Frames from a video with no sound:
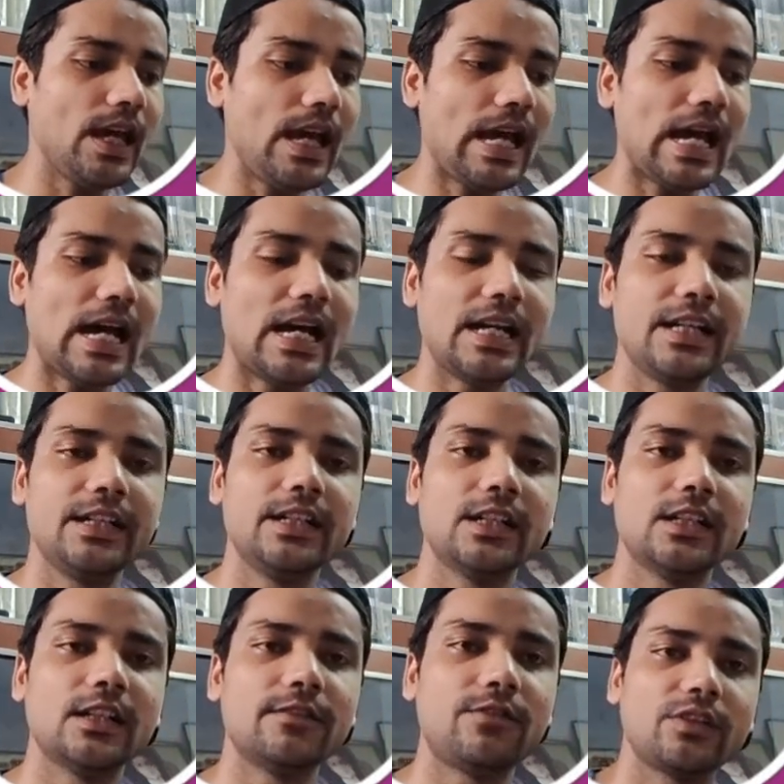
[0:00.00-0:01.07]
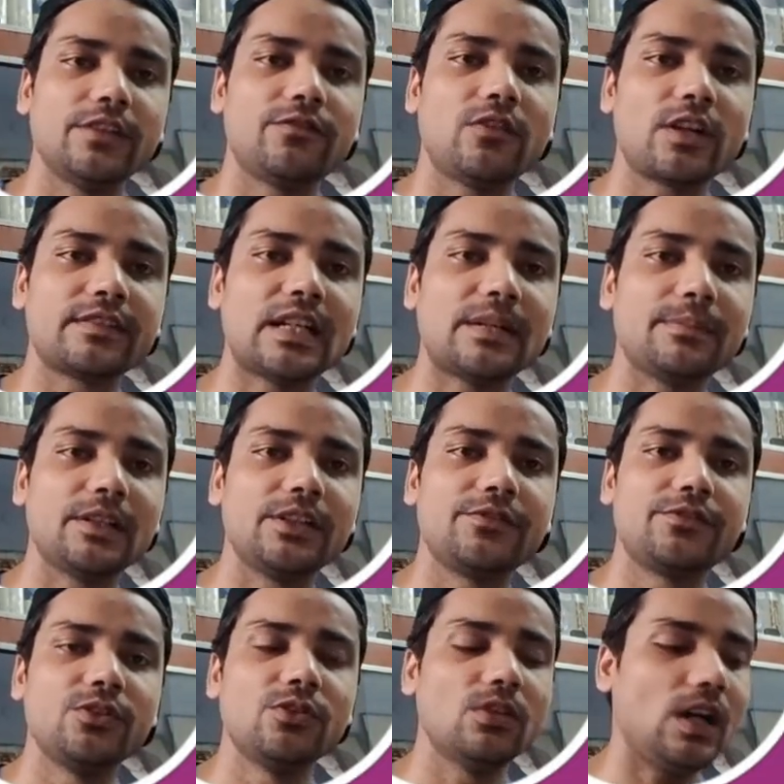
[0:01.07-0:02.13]
And for example,
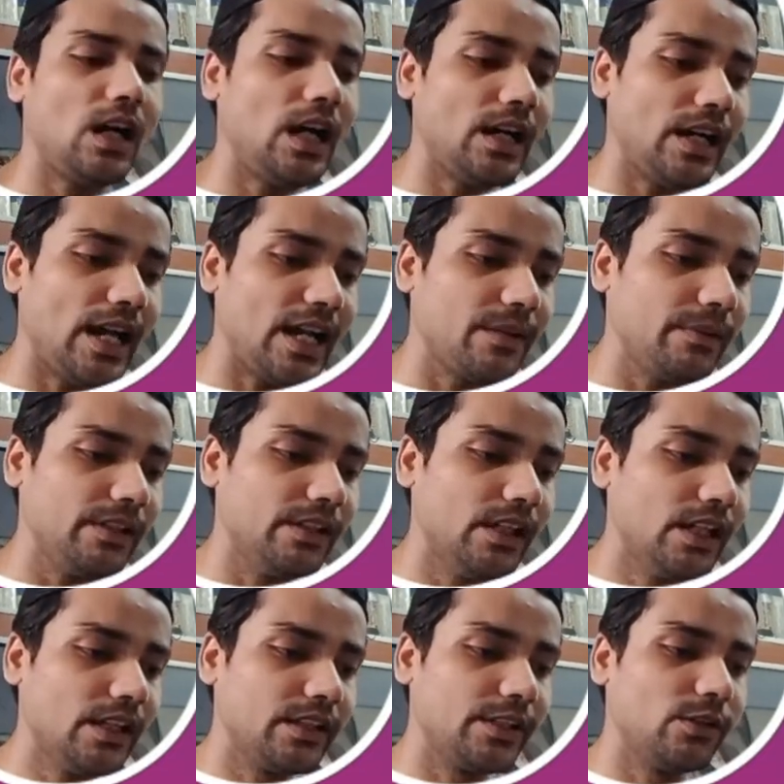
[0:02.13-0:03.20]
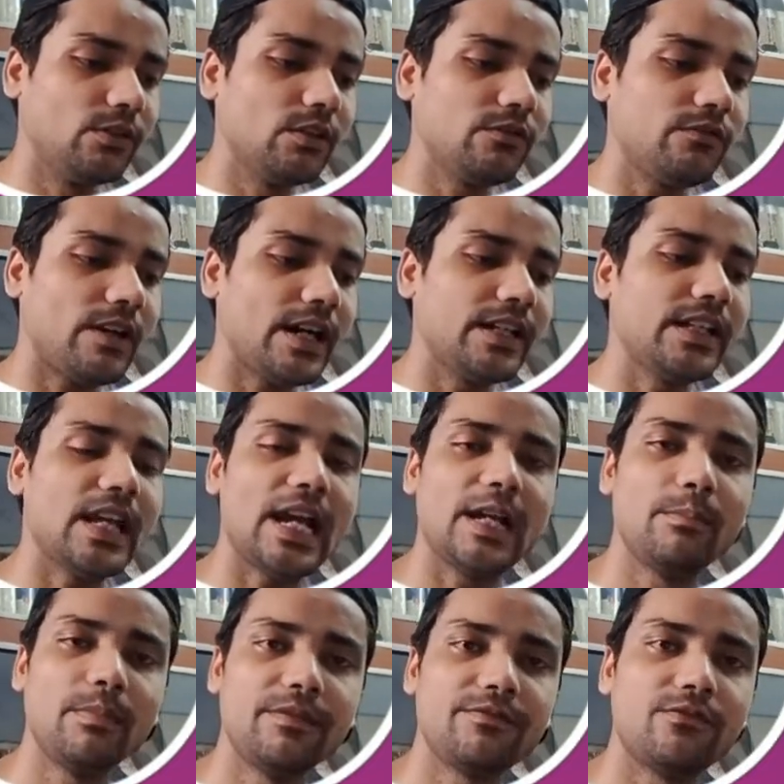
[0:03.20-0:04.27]
if you are admin, then you will find
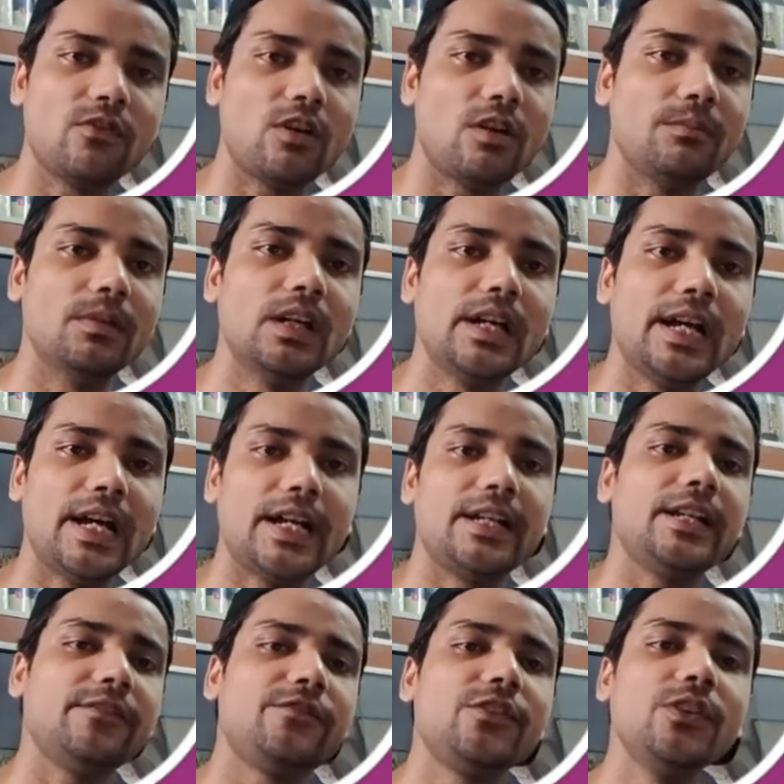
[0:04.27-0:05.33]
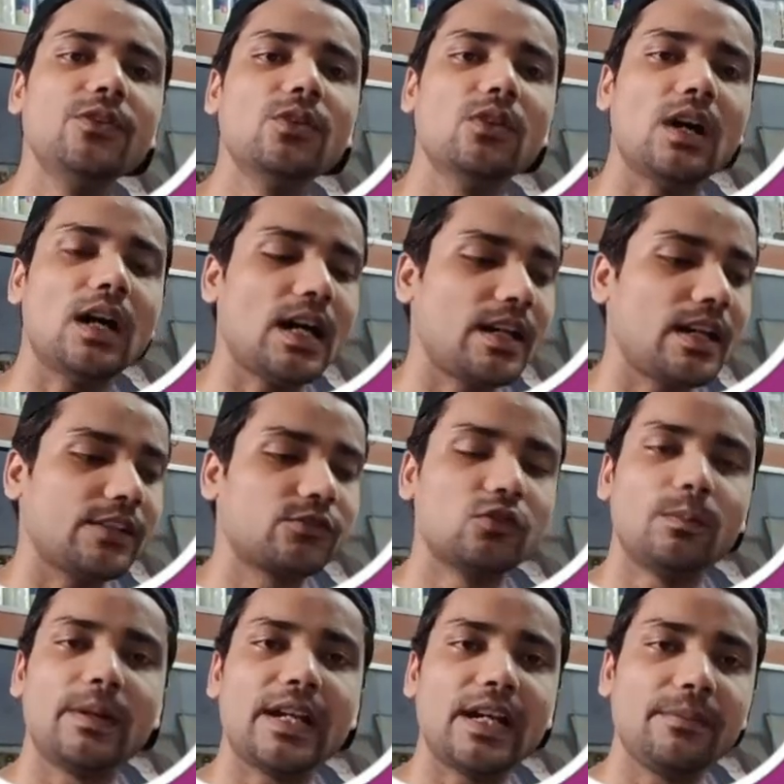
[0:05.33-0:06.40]
admin form, and if you are a
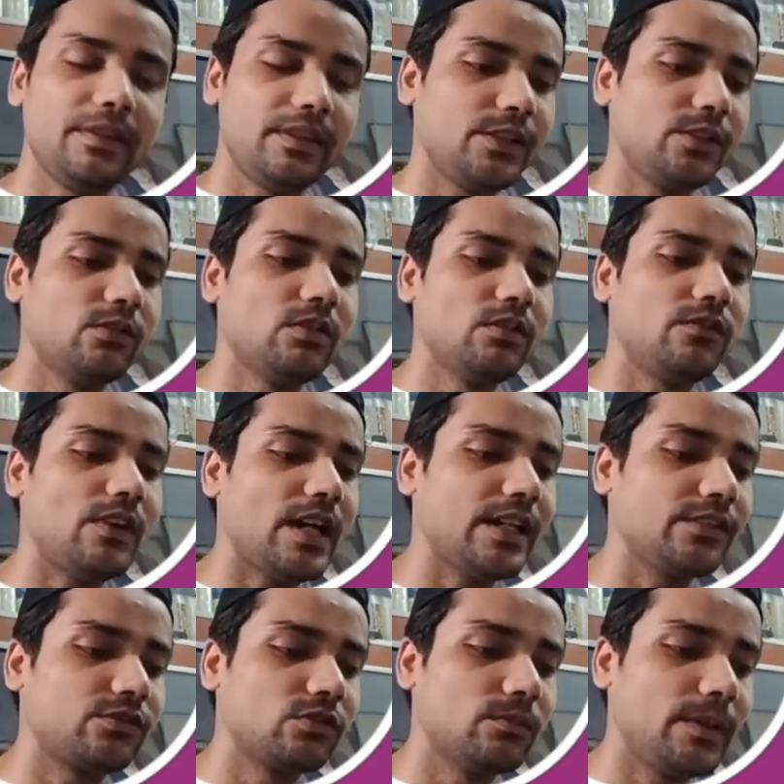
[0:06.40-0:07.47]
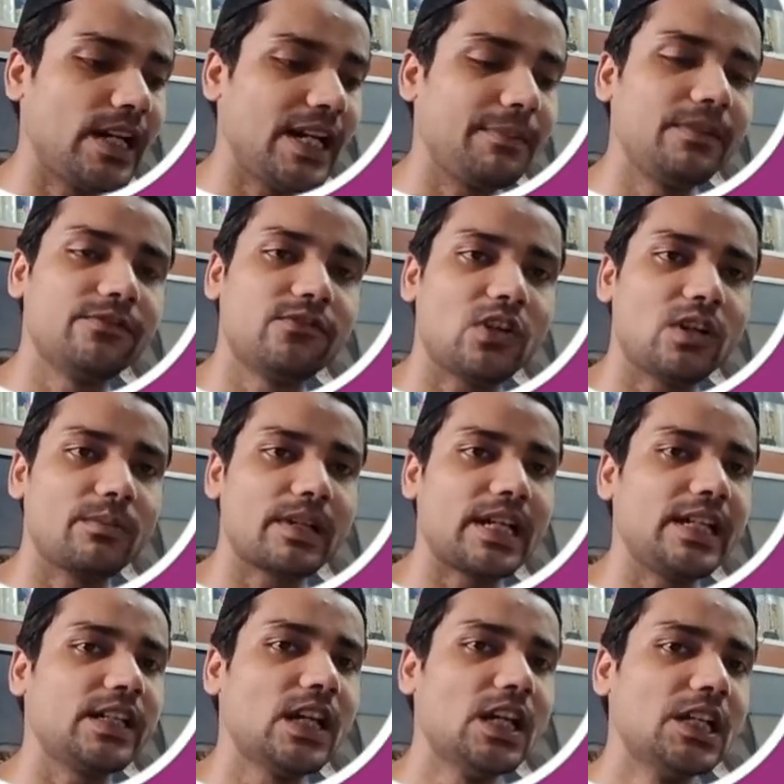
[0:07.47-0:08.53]
super admin, then you will find super admin form,
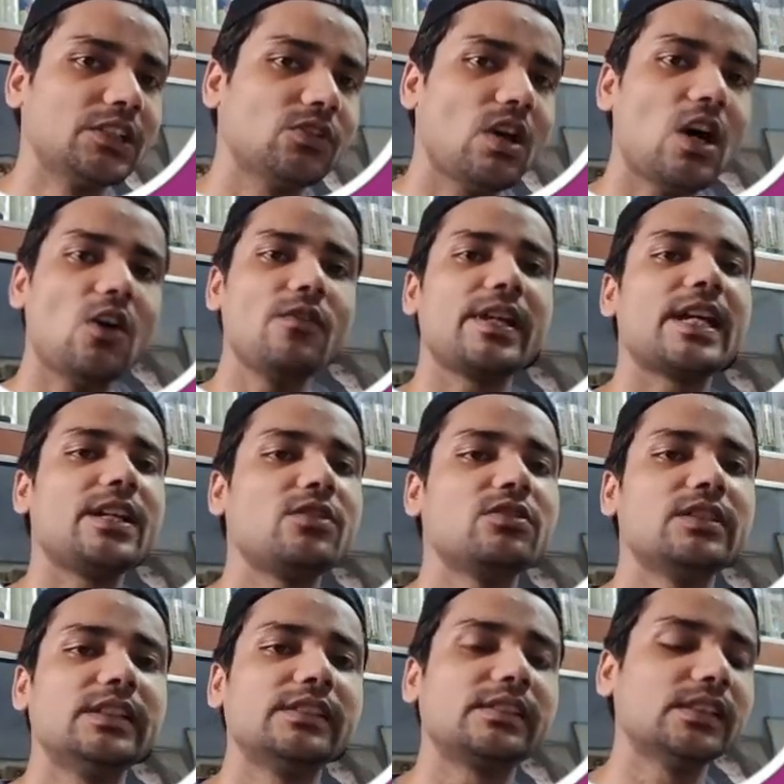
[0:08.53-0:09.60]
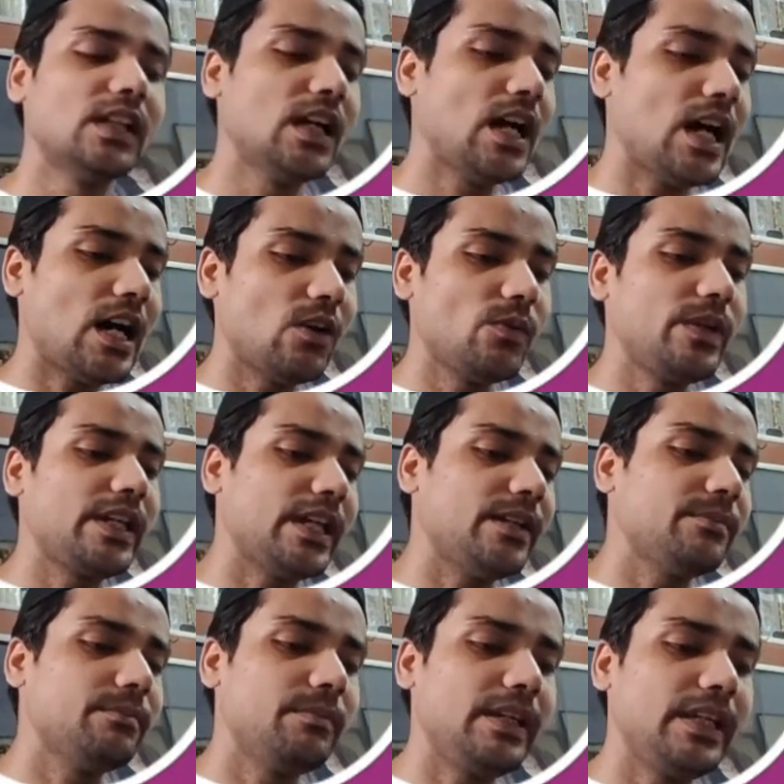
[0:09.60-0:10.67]
right? So how we can do this, how we
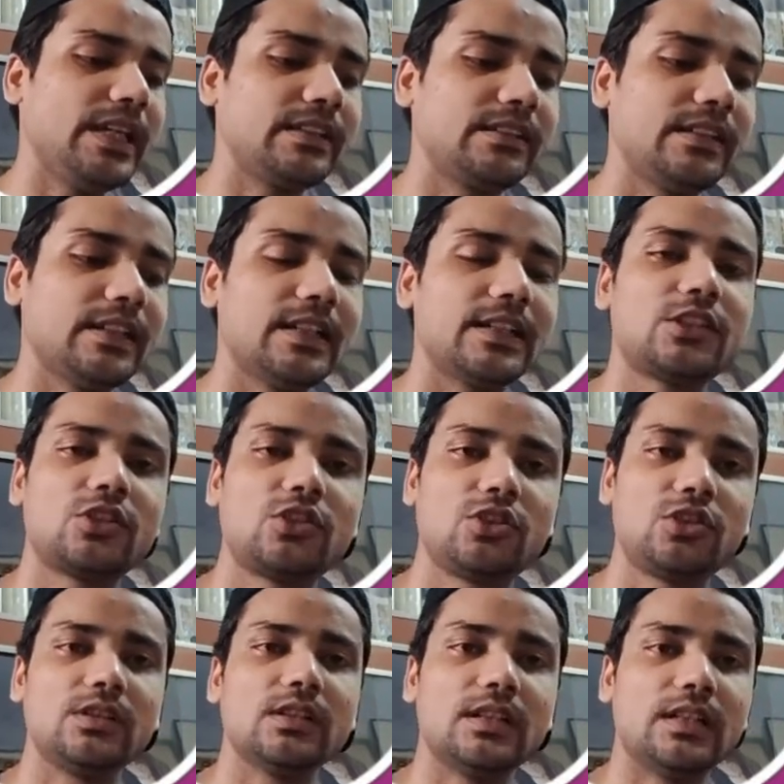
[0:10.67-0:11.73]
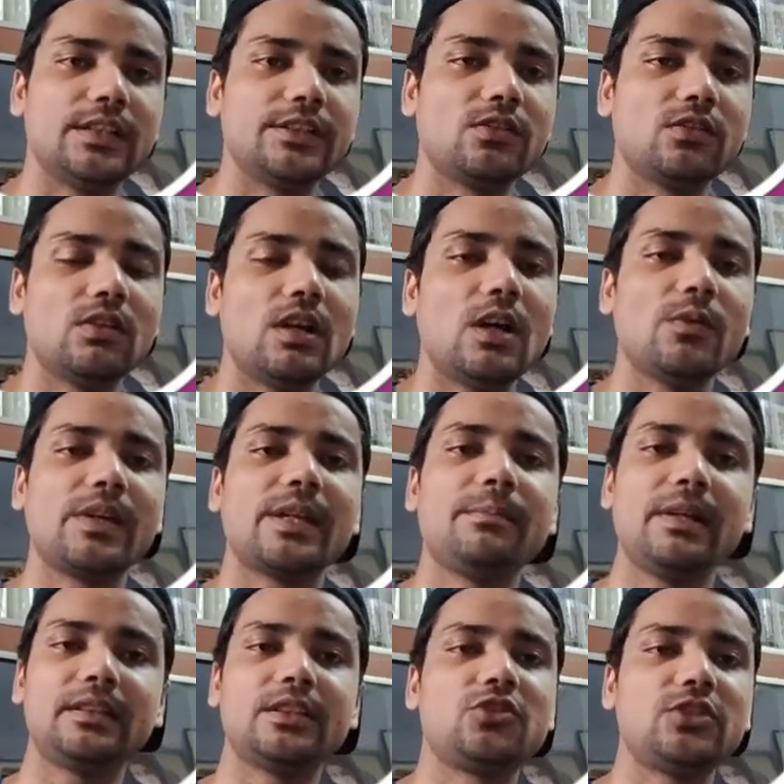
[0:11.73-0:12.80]
can make the how we can
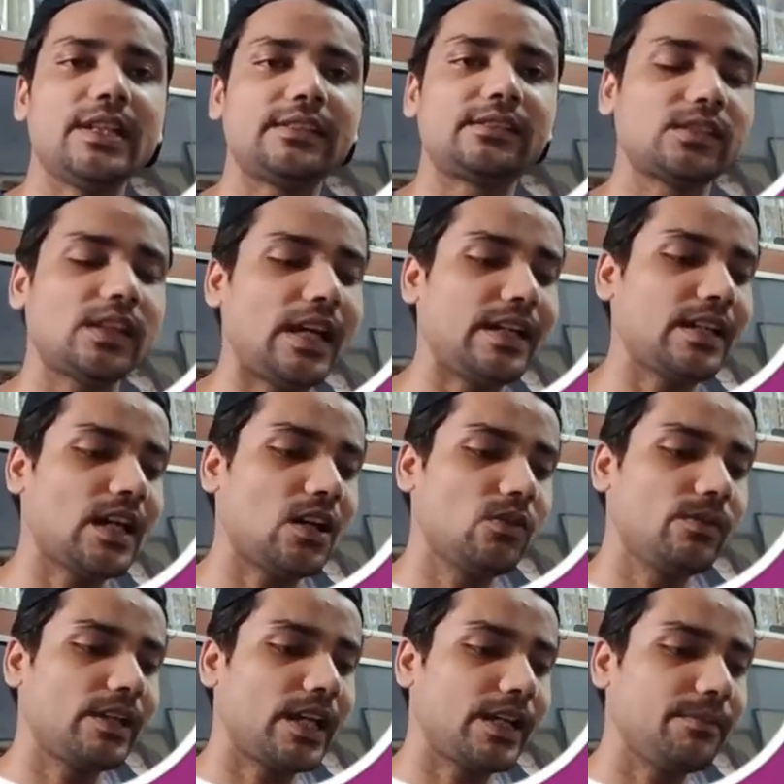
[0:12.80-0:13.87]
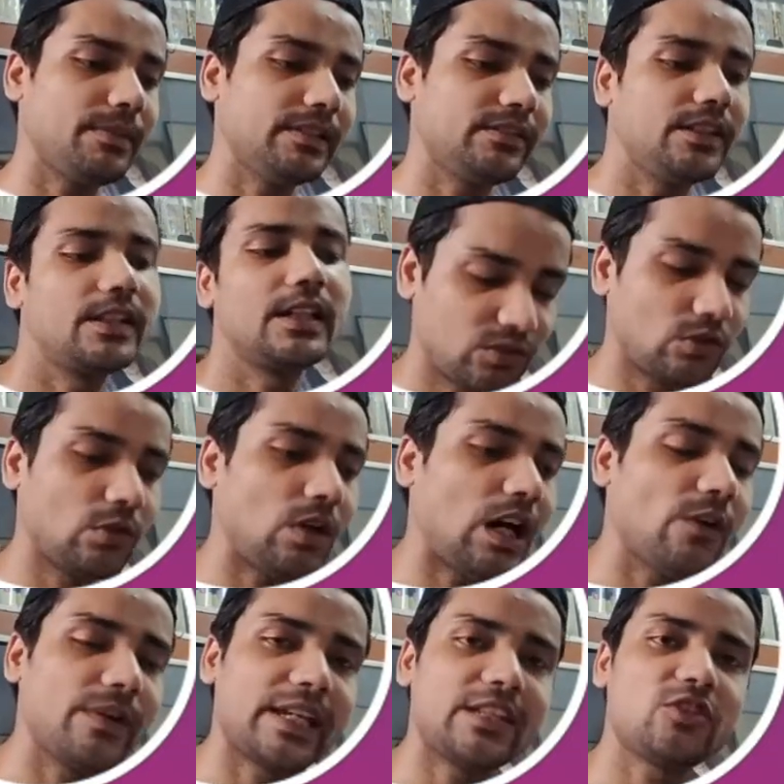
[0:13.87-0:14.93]
make the checks, and how we can basically, so
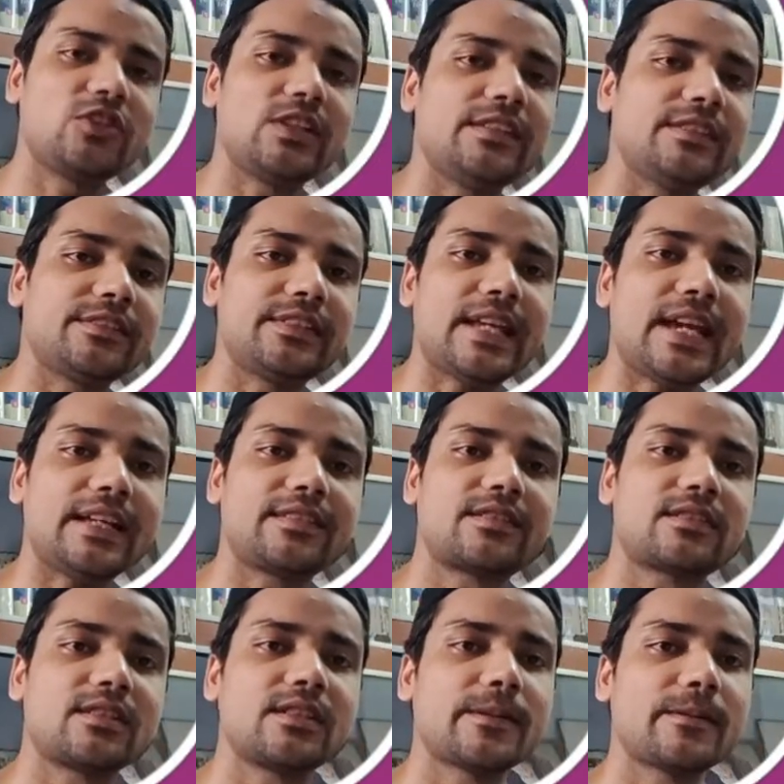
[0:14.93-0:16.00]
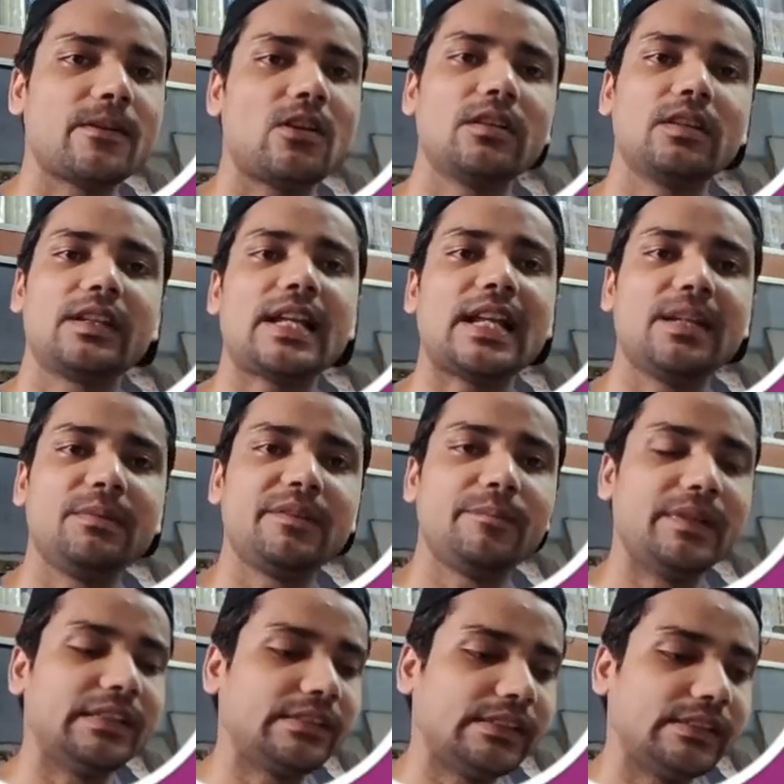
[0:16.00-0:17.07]
how we can change the text on the dynamic
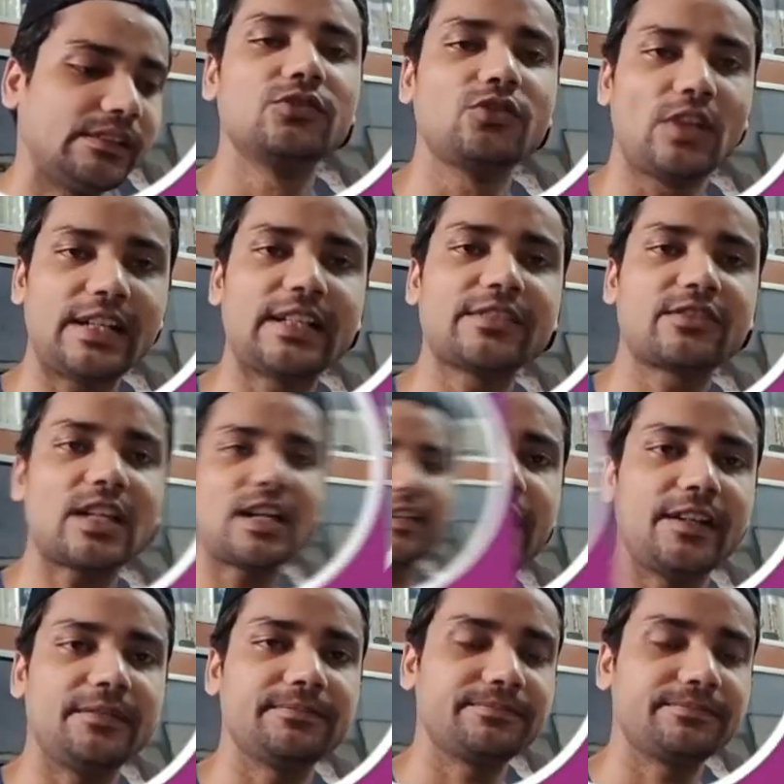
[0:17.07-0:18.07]
basis. So let's get started.